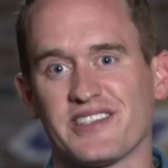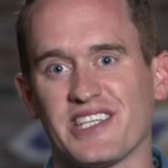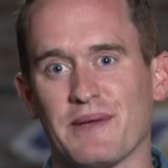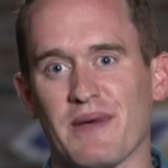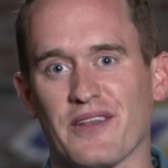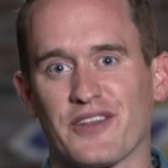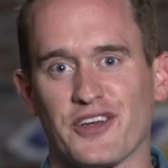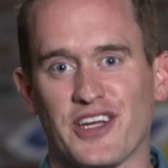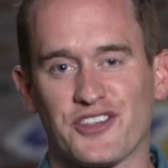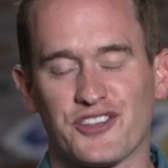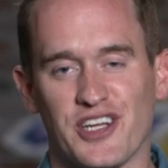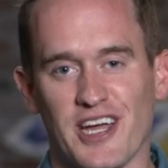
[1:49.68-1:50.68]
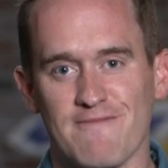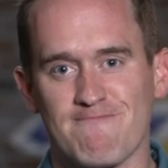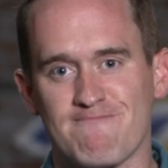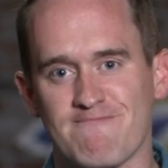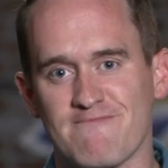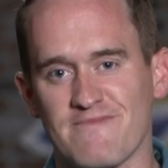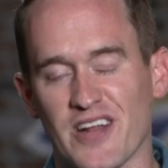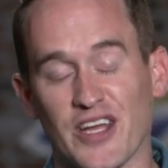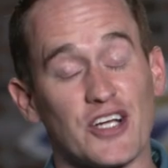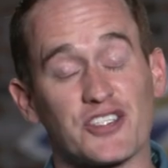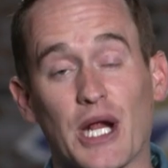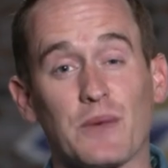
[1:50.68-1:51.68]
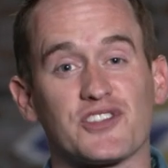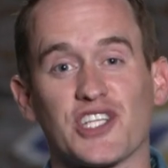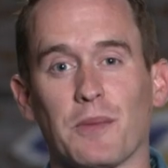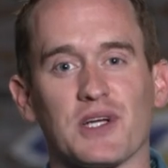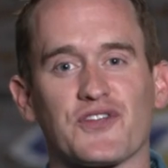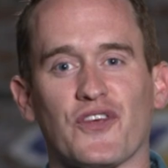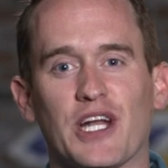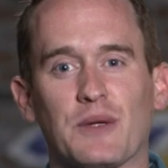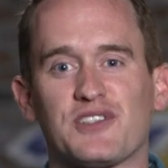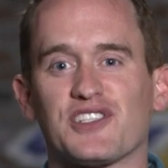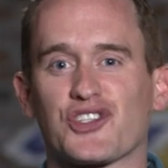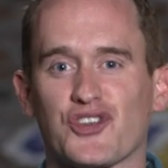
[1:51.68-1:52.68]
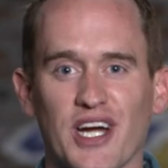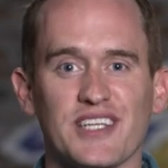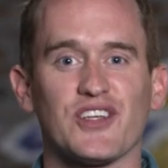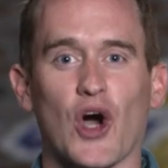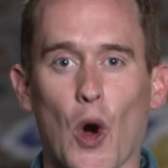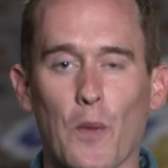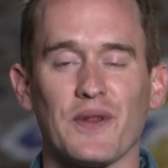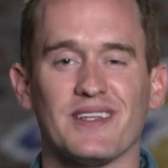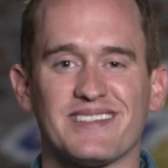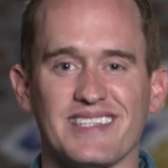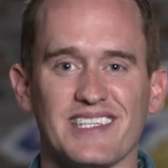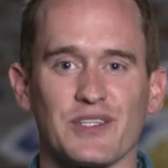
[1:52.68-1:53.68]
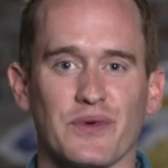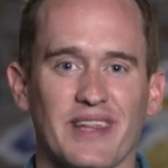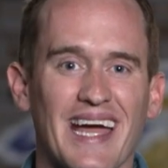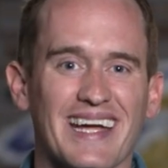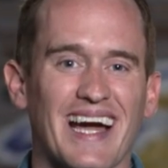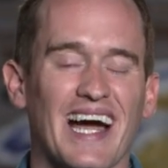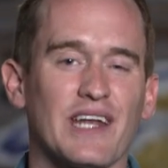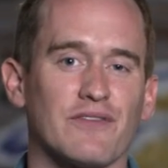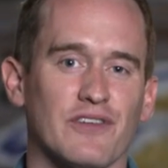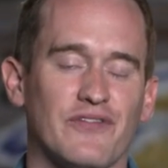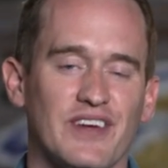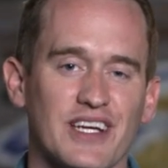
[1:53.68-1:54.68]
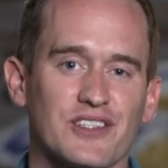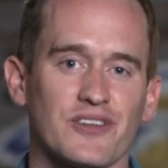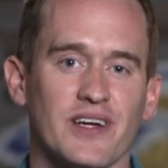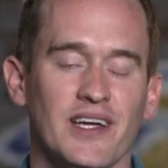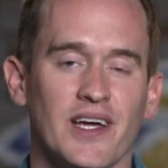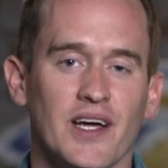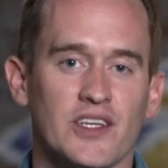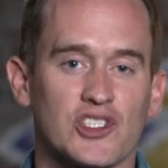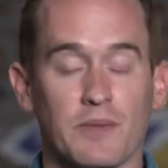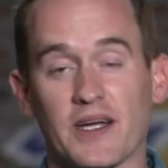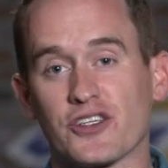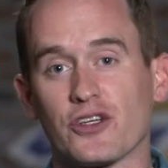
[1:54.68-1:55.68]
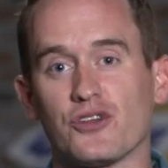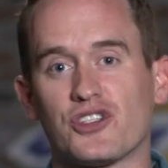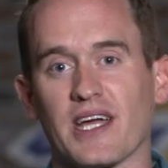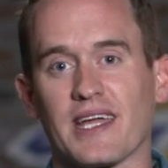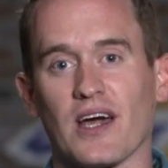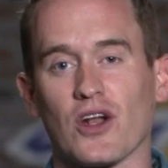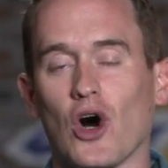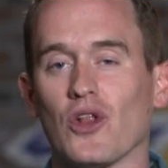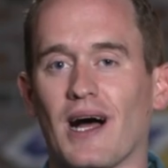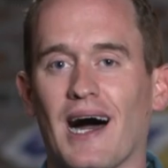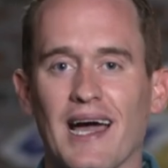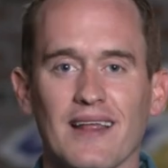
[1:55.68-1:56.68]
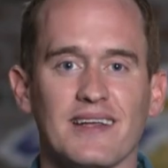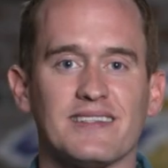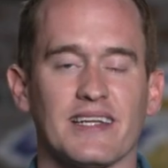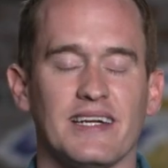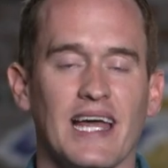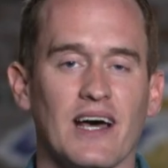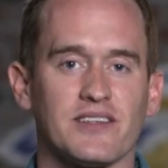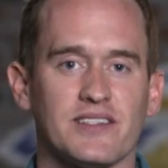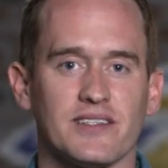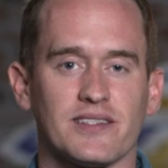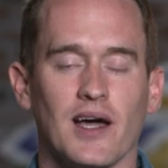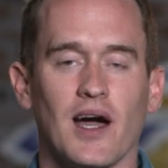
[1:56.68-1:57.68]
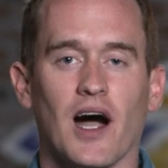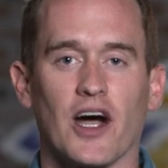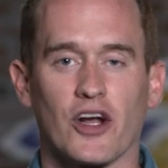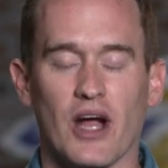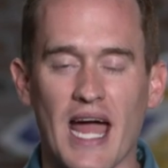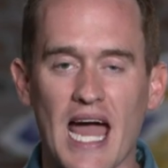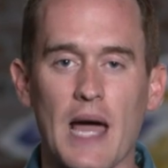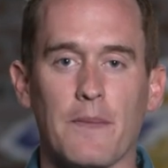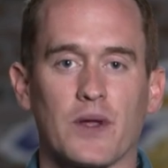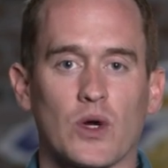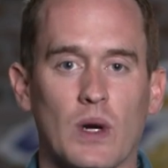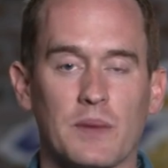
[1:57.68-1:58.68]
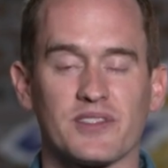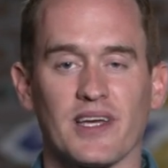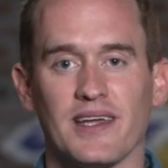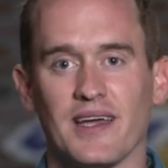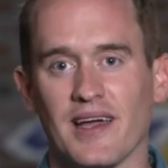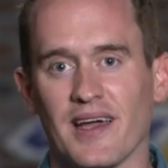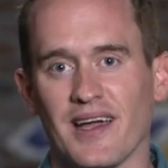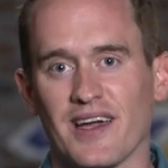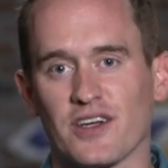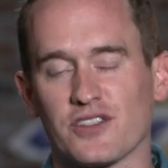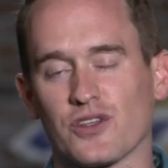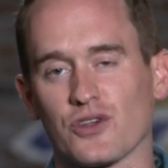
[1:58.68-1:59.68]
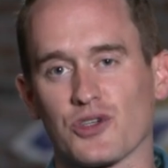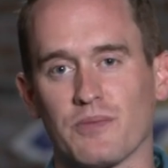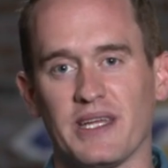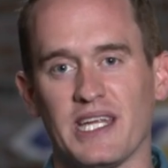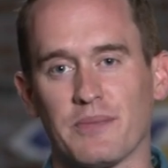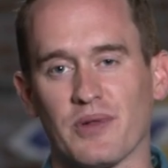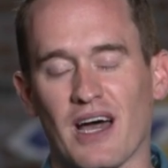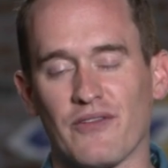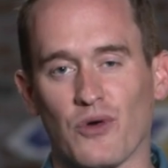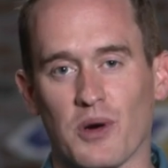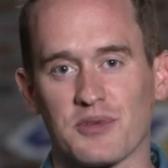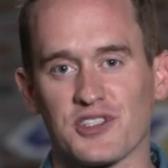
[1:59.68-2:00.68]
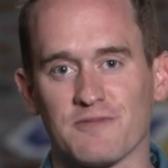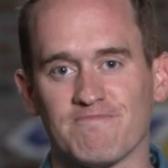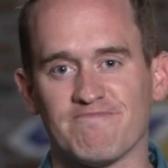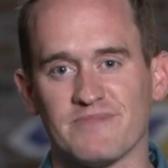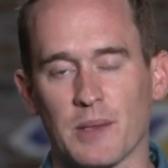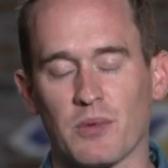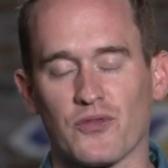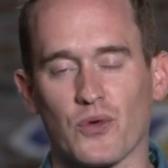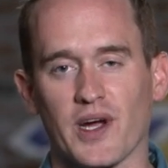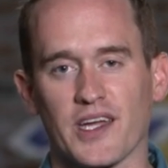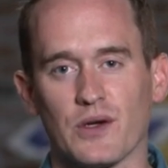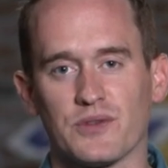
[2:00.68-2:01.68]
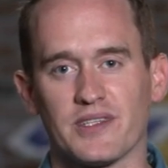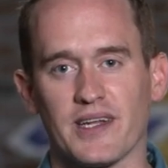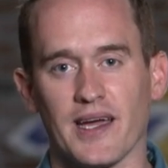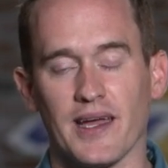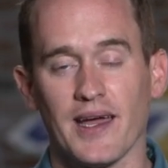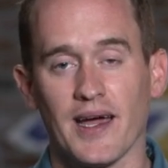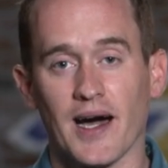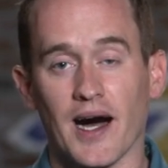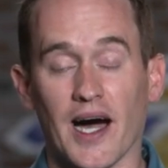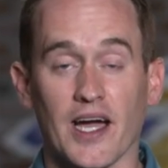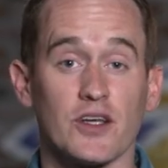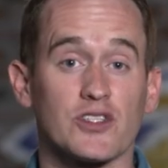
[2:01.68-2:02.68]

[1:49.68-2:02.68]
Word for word: to see him out there yesterday. Now, yesterday was so much fun. It was just great to open the season with that kind of a victory. So make sure you check out all the highlights and analysis on our app and our website and our social media platforms. And before I go today, I